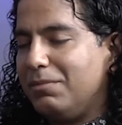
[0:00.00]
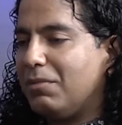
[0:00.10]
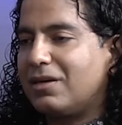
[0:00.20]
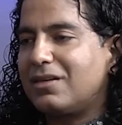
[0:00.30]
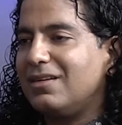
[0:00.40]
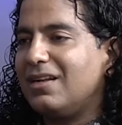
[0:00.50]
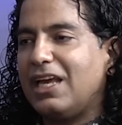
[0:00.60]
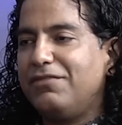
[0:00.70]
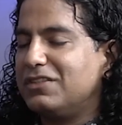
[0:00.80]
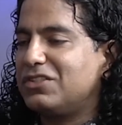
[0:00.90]
But
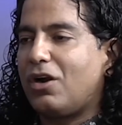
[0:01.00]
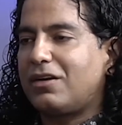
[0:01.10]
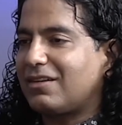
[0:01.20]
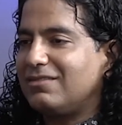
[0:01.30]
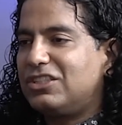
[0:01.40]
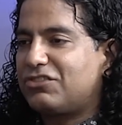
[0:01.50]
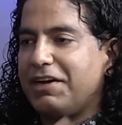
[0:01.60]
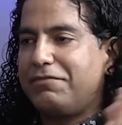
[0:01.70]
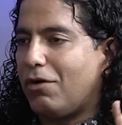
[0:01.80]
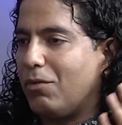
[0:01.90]
life is not
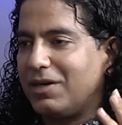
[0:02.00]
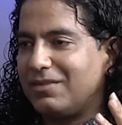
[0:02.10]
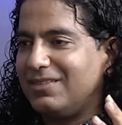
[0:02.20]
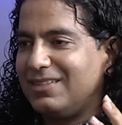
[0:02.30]
straightforward.